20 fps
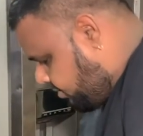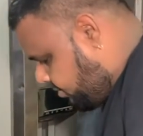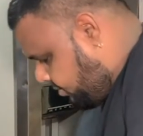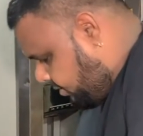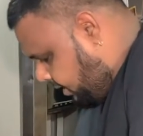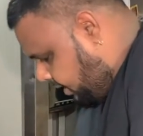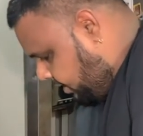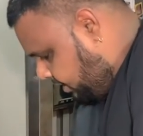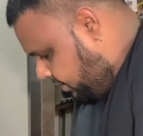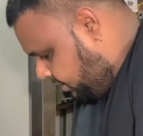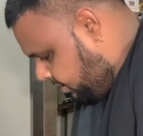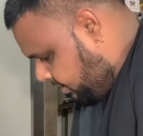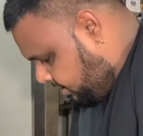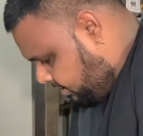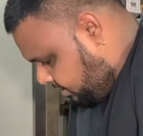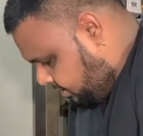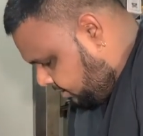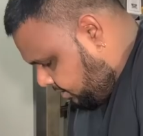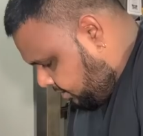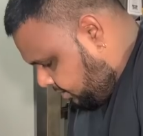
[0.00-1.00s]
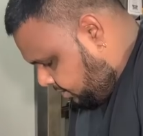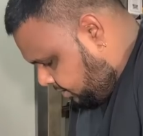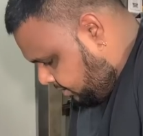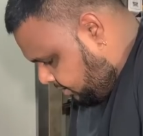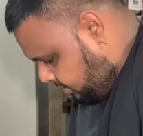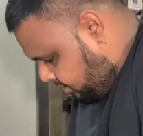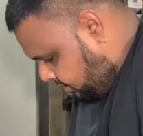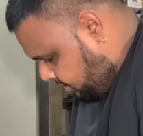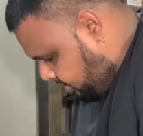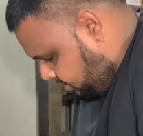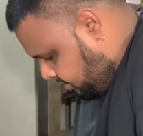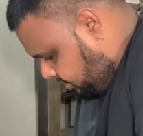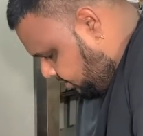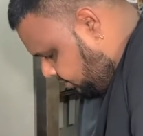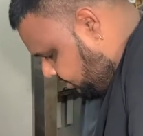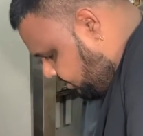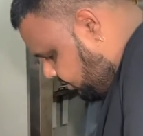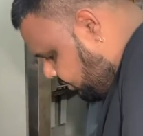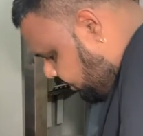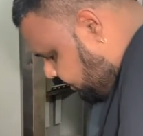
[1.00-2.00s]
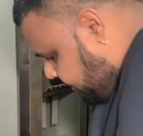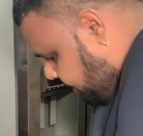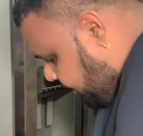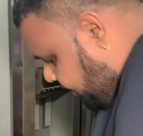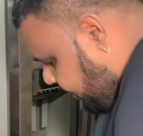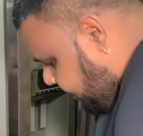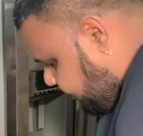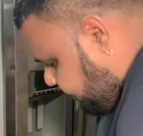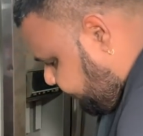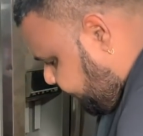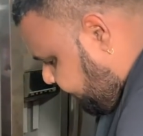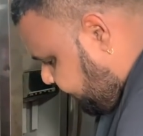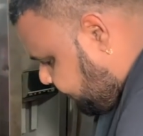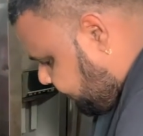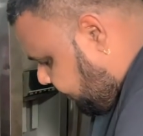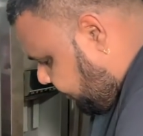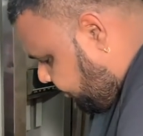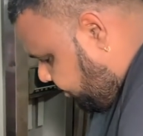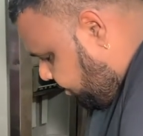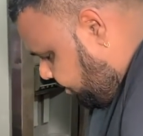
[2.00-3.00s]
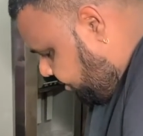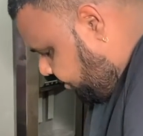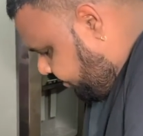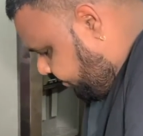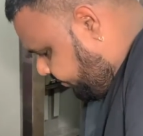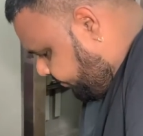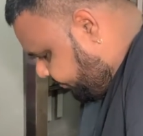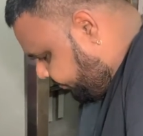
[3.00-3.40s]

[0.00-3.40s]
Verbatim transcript: Right, That's a nice piece of rum.